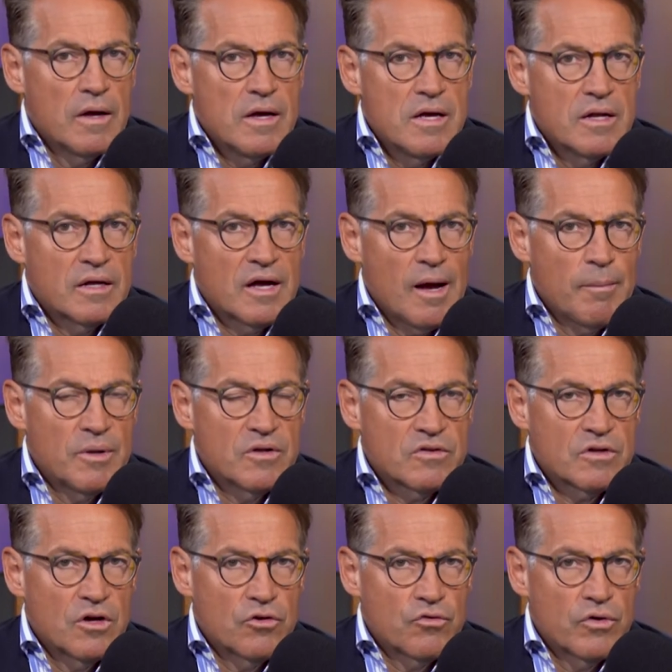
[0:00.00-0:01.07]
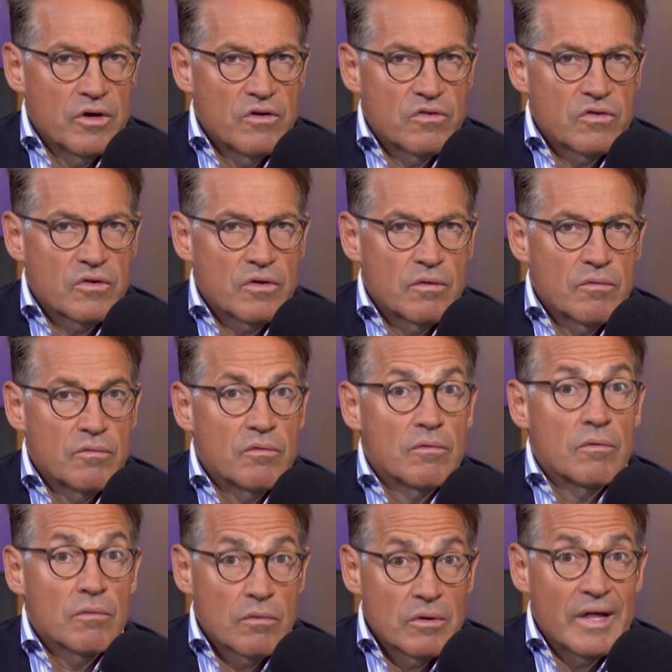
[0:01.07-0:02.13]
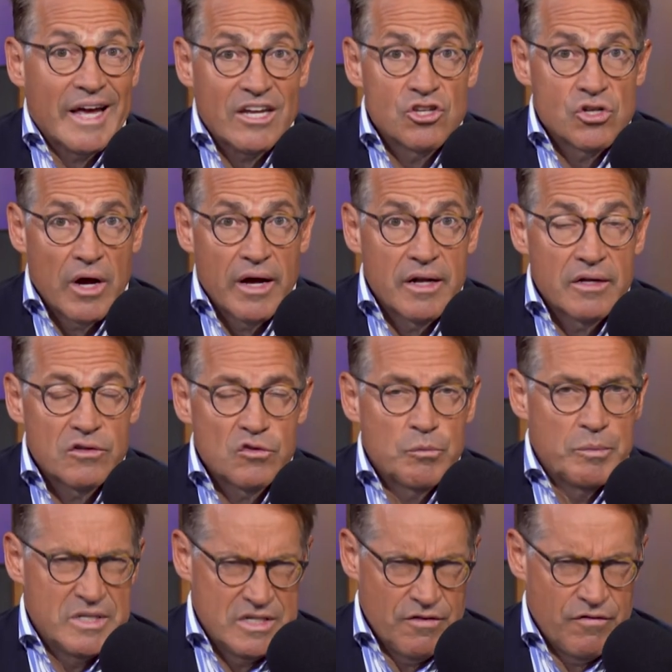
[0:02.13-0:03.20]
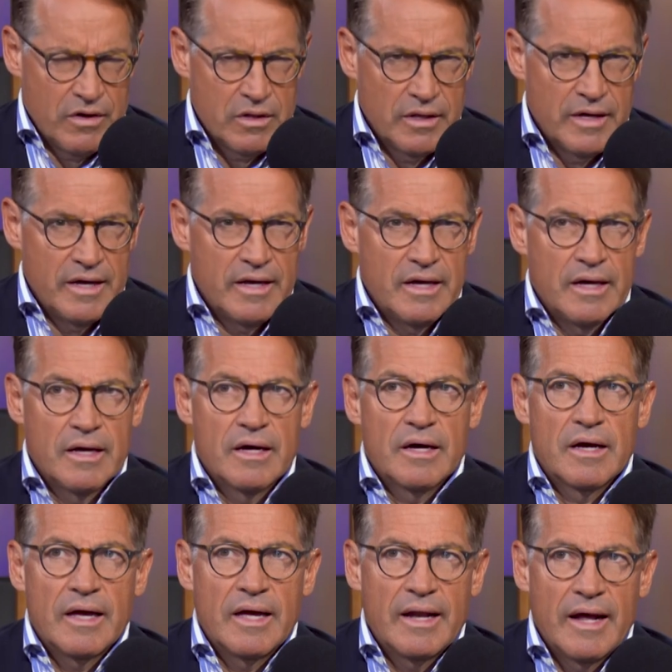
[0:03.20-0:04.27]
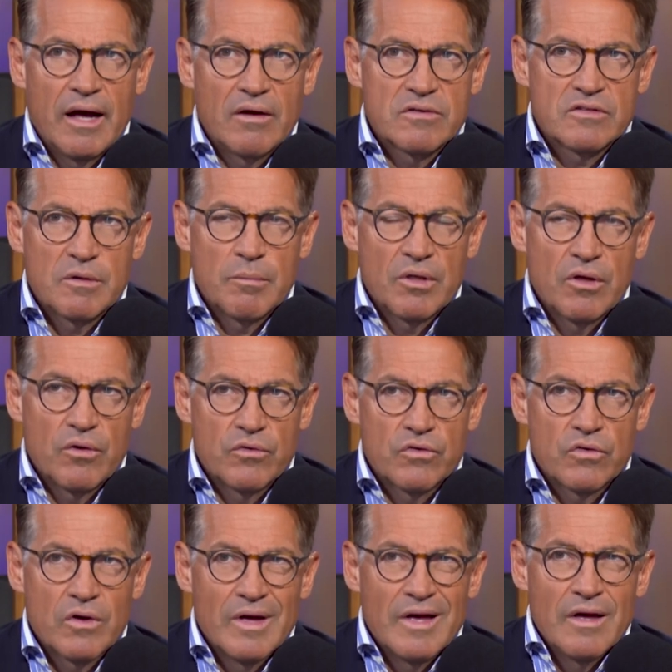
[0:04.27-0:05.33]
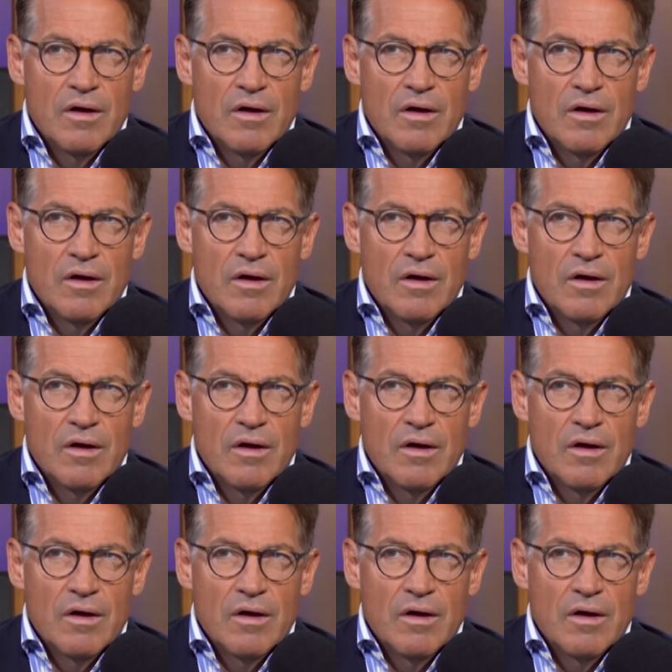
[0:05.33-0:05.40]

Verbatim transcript: in communist countries like China specifically, and how some of those